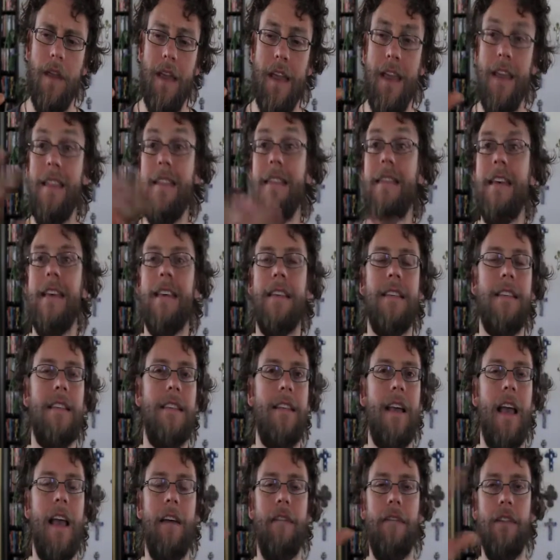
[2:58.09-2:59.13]
in this
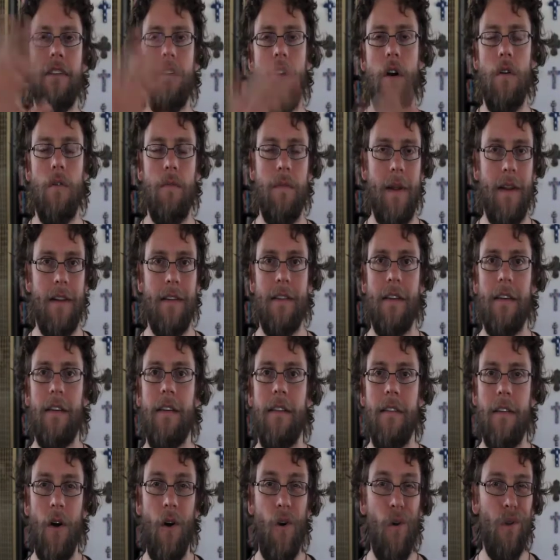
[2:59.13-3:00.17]
Day of Atonement,
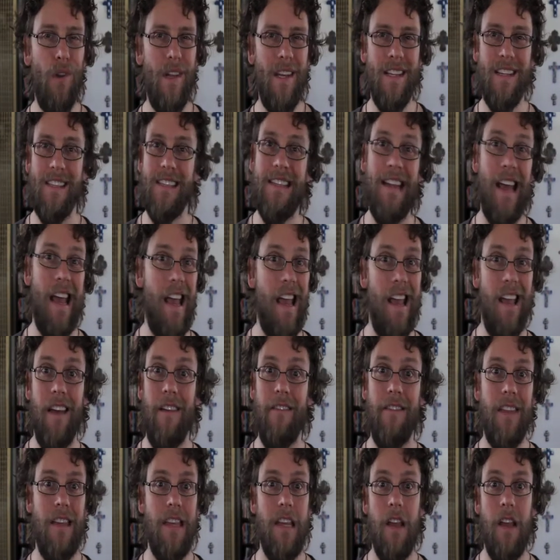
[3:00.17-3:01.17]
the holiest day of the